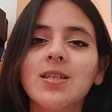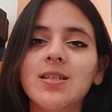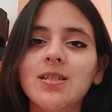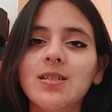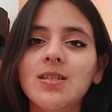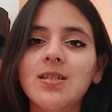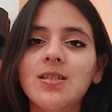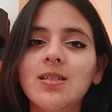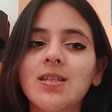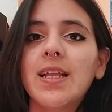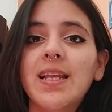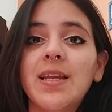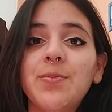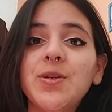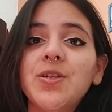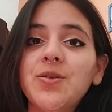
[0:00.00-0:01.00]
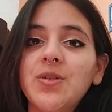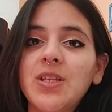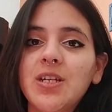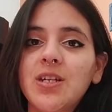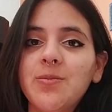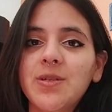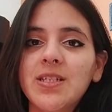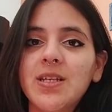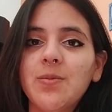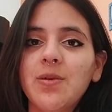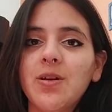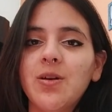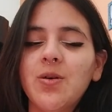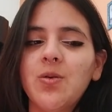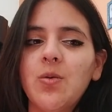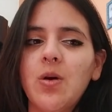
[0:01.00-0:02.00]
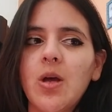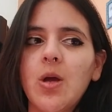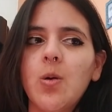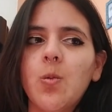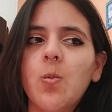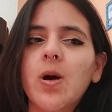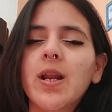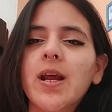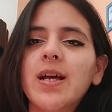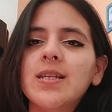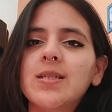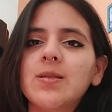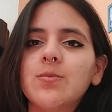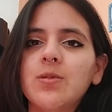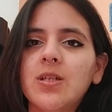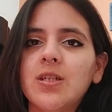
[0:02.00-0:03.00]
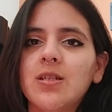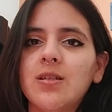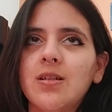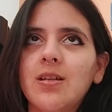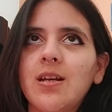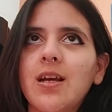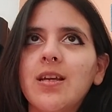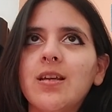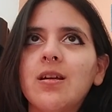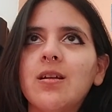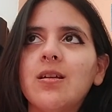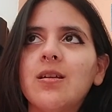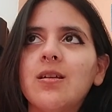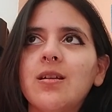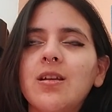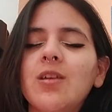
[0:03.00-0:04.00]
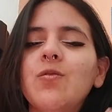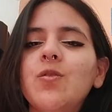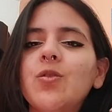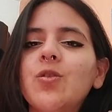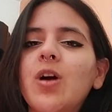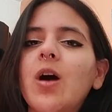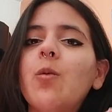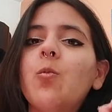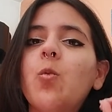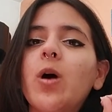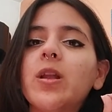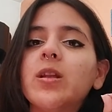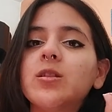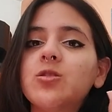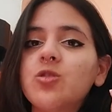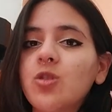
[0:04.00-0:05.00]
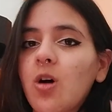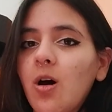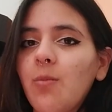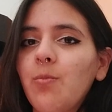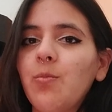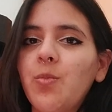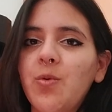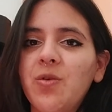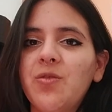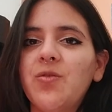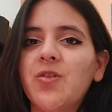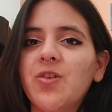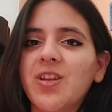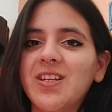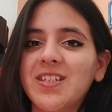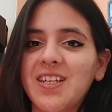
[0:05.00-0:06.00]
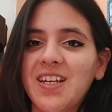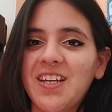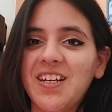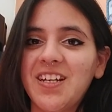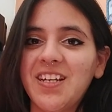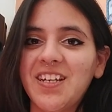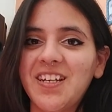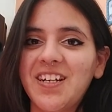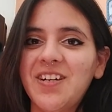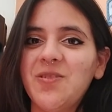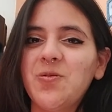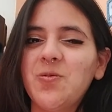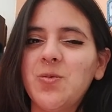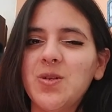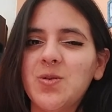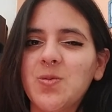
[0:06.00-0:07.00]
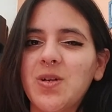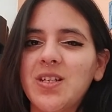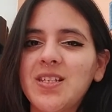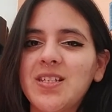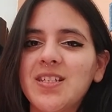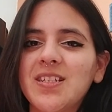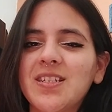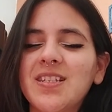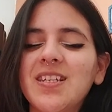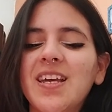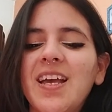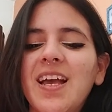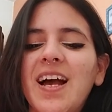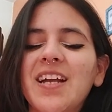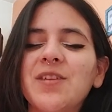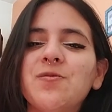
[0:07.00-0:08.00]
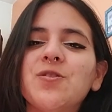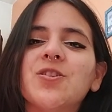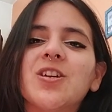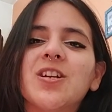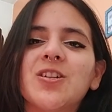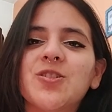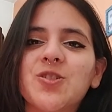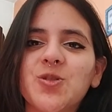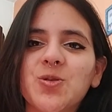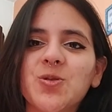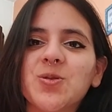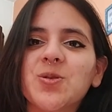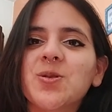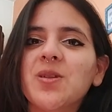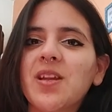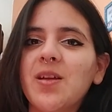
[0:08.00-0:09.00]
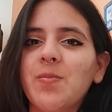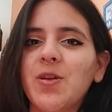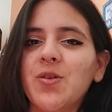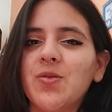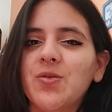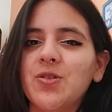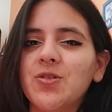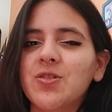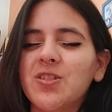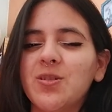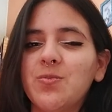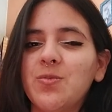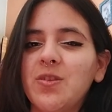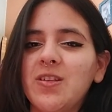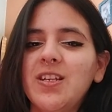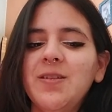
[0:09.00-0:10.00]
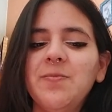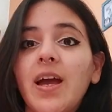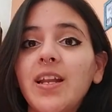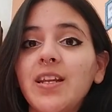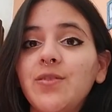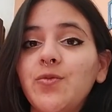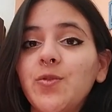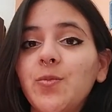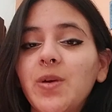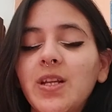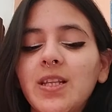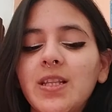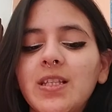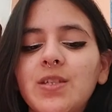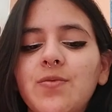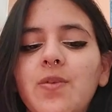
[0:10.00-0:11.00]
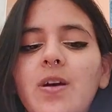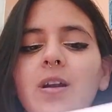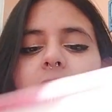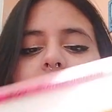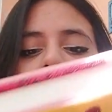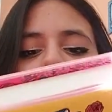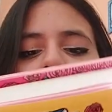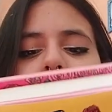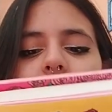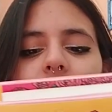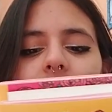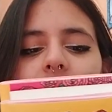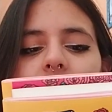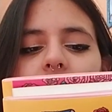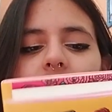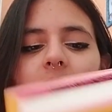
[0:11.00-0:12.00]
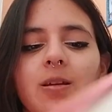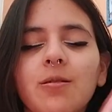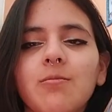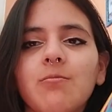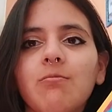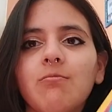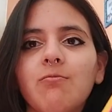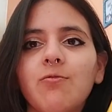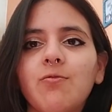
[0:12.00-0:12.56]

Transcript: did it. Let me know in the comments down below what has been, like, if you have one top book for the entire year, which one is it? And if you cannot choose, let me know your top three. And if you made it this far, leave me the